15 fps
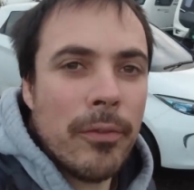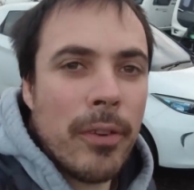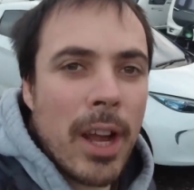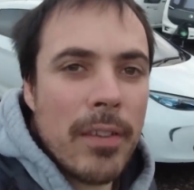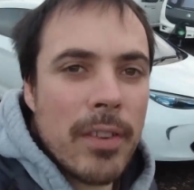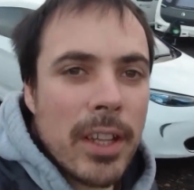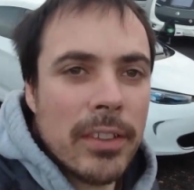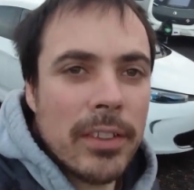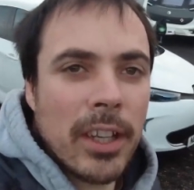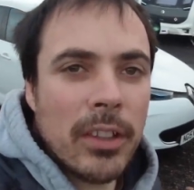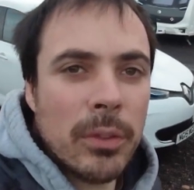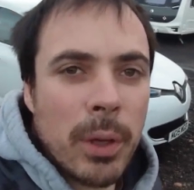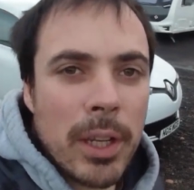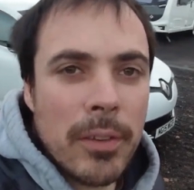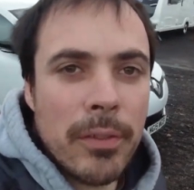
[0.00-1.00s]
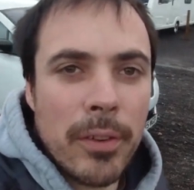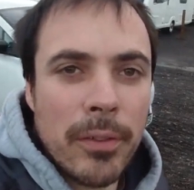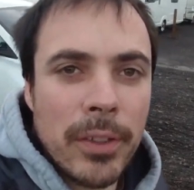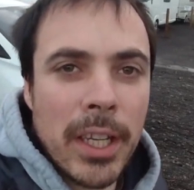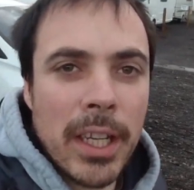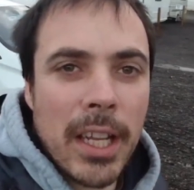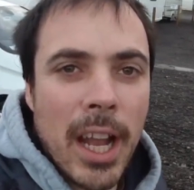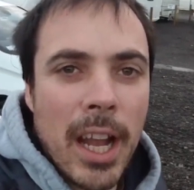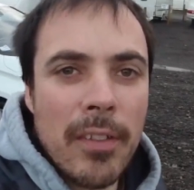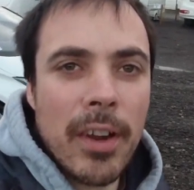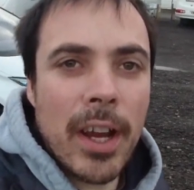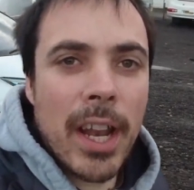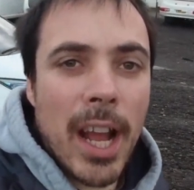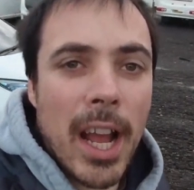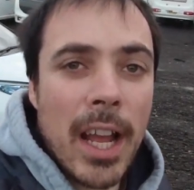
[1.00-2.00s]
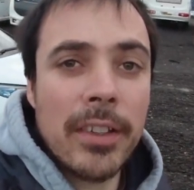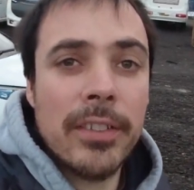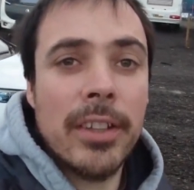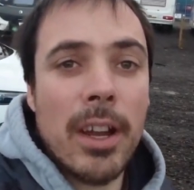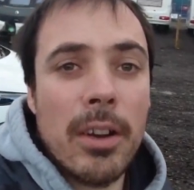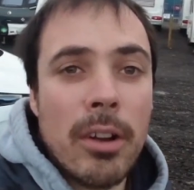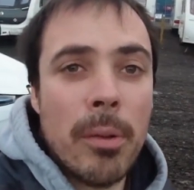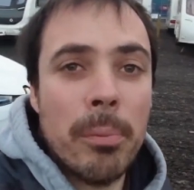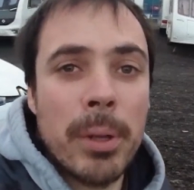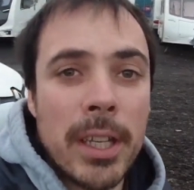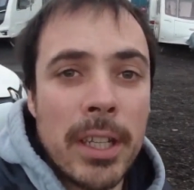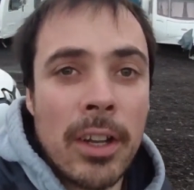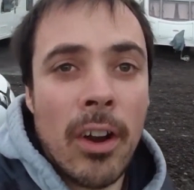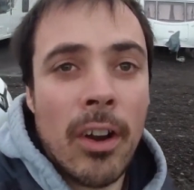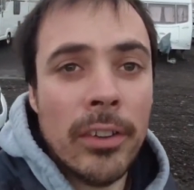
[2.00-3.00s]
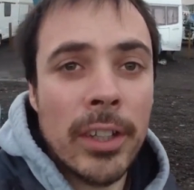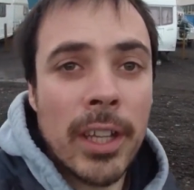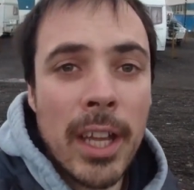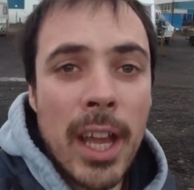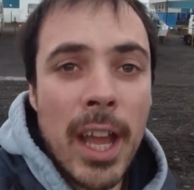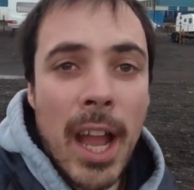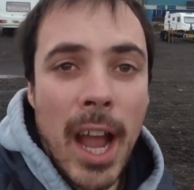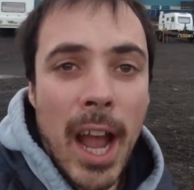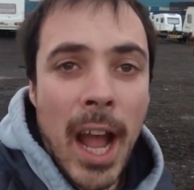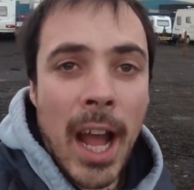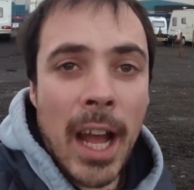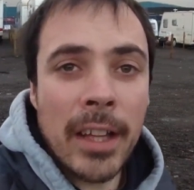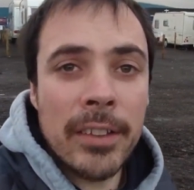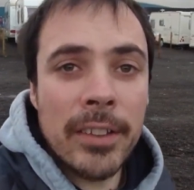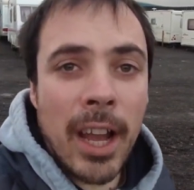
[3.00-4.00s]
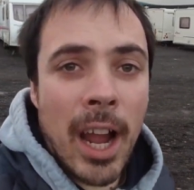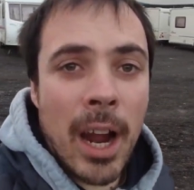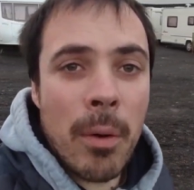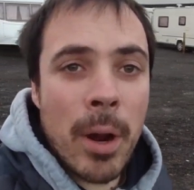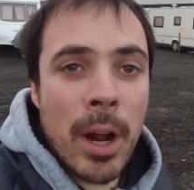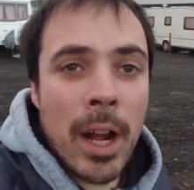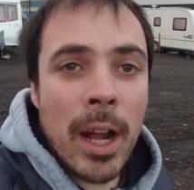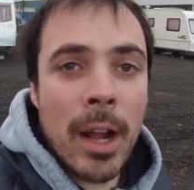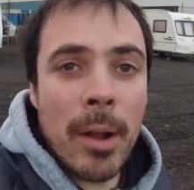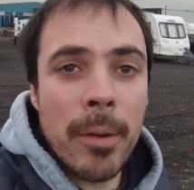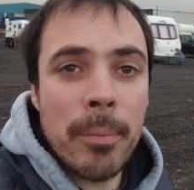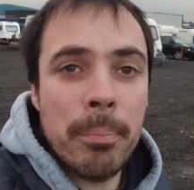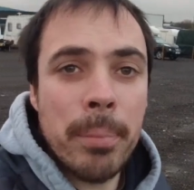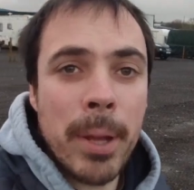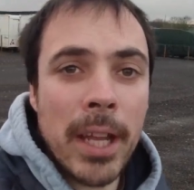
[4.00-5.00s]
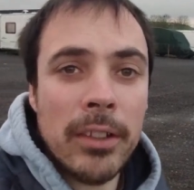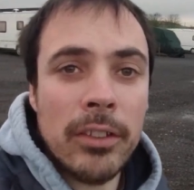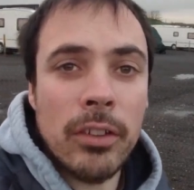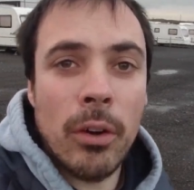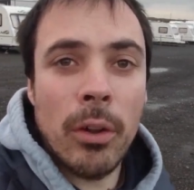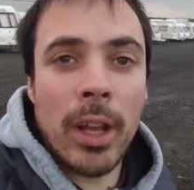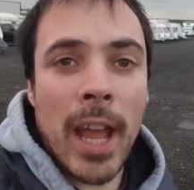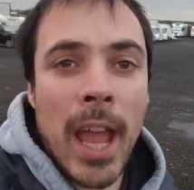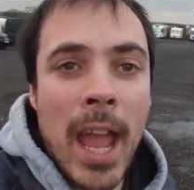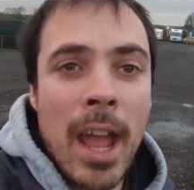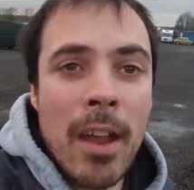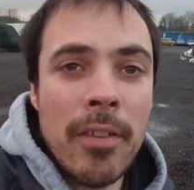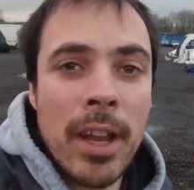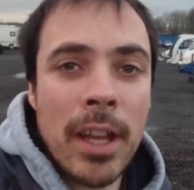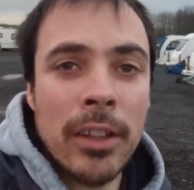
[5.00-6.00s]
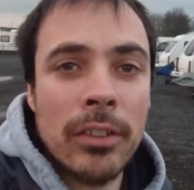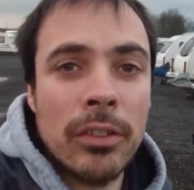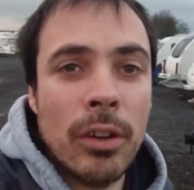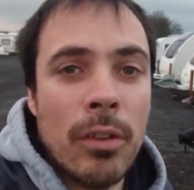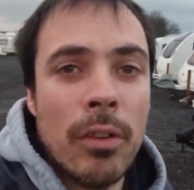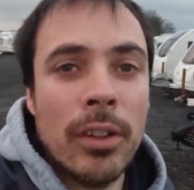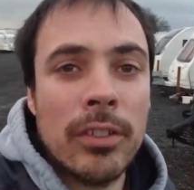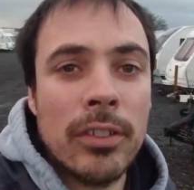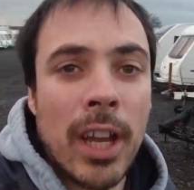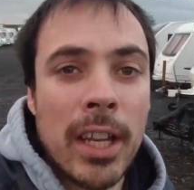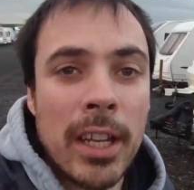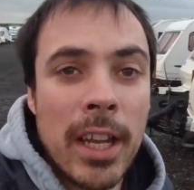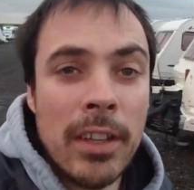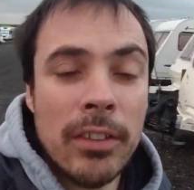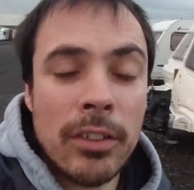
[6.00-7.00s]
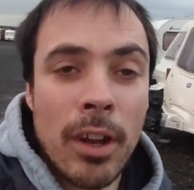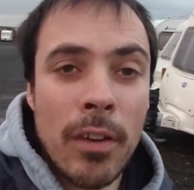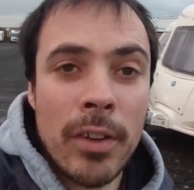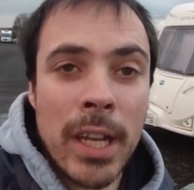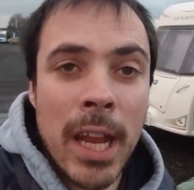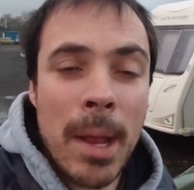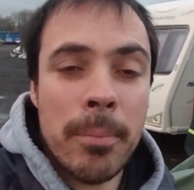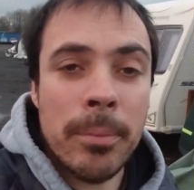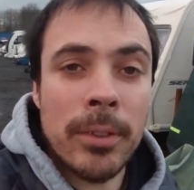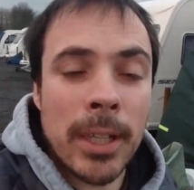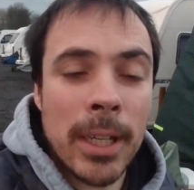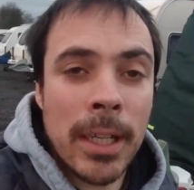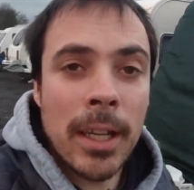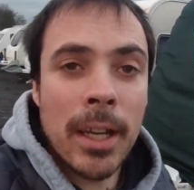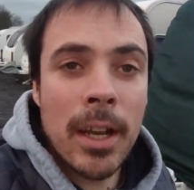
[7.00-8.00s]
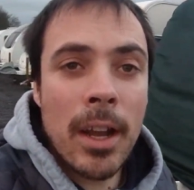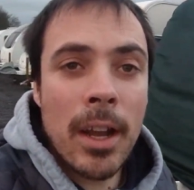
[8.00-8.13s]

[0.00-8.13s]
586 2015 caravan has now completely gone and our pitch or area in the storage site is currently empty.